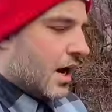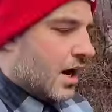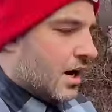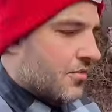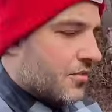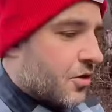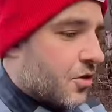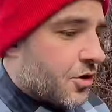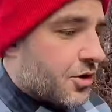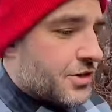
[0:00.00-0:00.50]

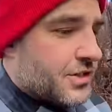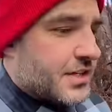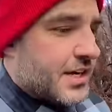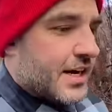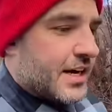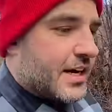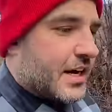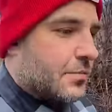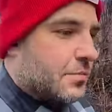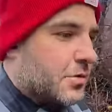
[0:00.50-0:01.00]
Of course,
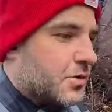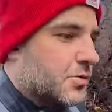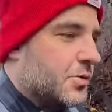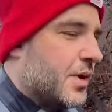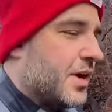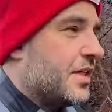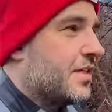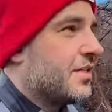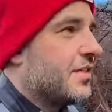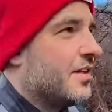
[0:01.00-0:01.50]
that coupled
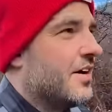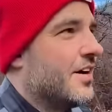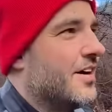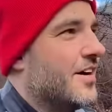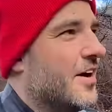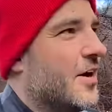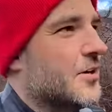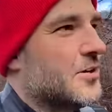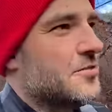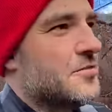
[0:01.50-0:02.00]
with
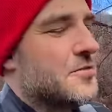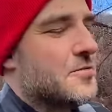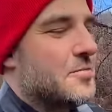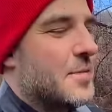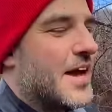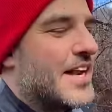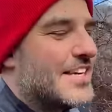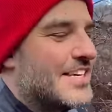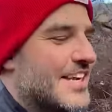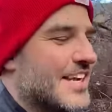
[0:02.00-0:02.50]
all of the
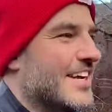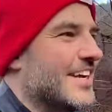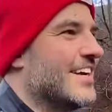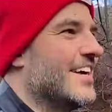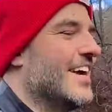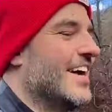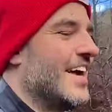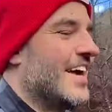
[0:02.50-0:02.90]
bending